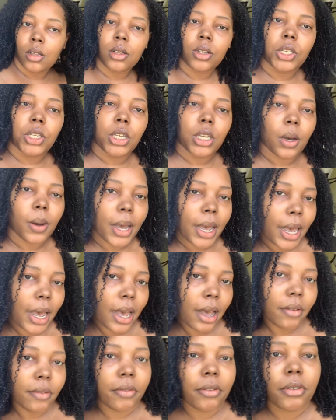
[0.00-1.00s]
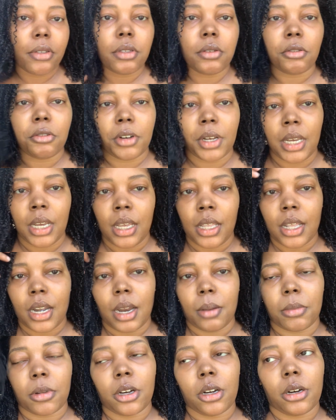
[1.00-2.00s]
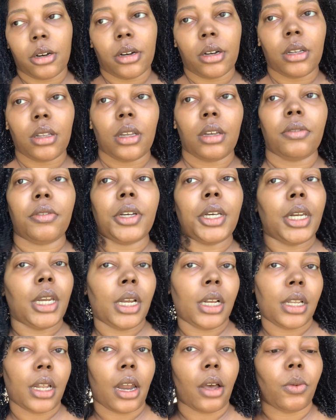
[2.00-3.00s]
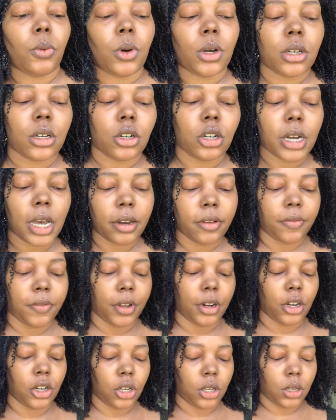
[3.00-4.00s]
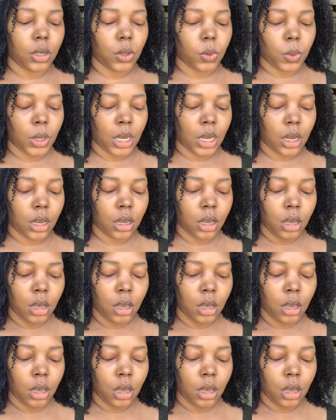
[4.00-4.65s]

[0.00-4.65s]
So I have 3 that I'm currently reading that I want to try to finish this week.